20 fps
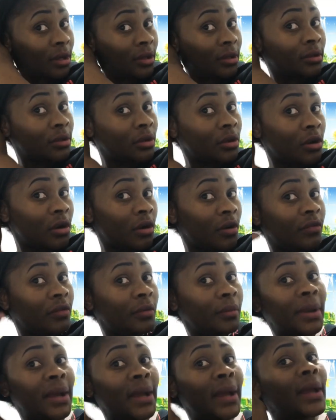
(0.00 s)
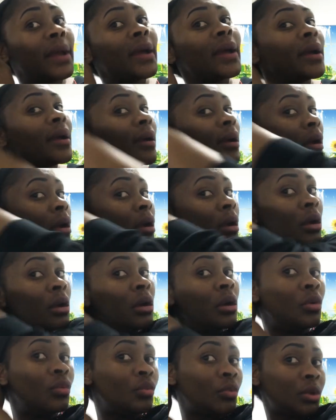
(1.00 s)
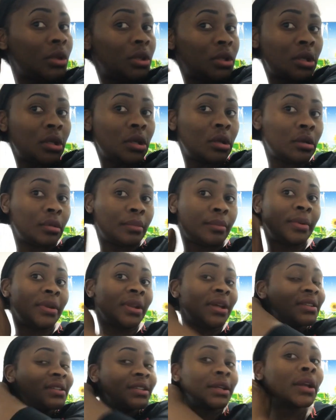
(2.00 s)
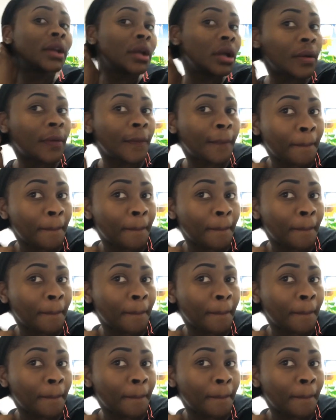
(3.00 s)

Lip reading: and cover my hair with plastic